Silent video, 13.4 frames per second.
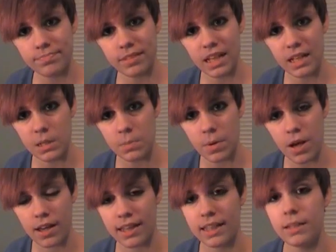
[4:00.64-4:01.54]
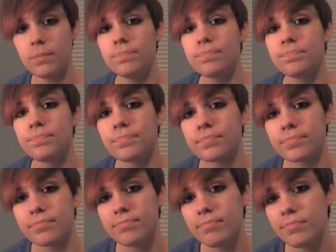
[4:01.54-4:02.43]
in his pocket,
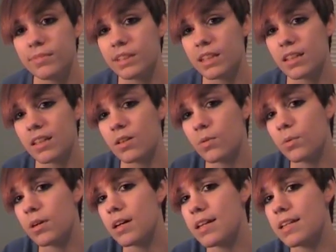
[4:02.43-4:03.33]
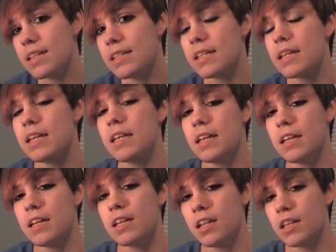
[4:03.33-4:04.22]
was
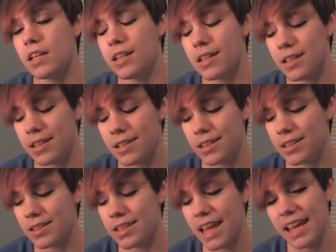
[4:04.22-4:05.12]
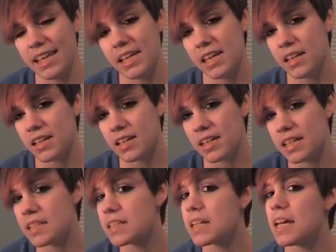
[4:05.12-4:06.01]
taking
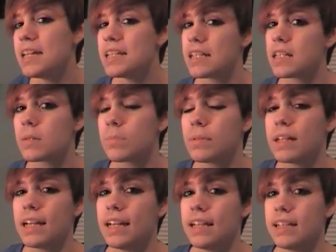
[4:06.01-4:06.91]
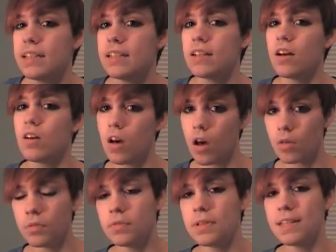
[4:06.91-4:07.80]
his license plate
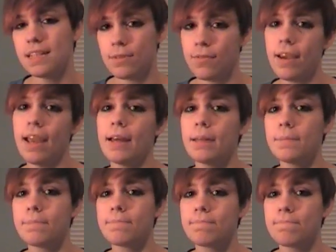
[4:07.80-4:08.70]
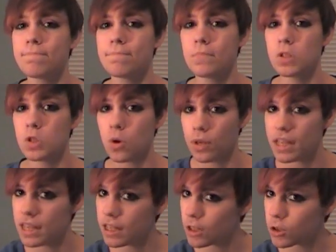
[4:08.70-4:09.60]
off of his van so
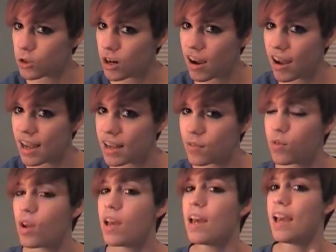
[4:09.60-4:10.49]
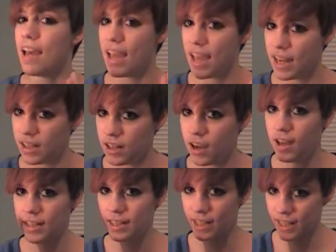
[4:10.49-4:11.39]
he can drive and
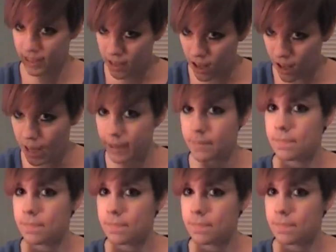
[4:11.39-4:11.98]
not get caught.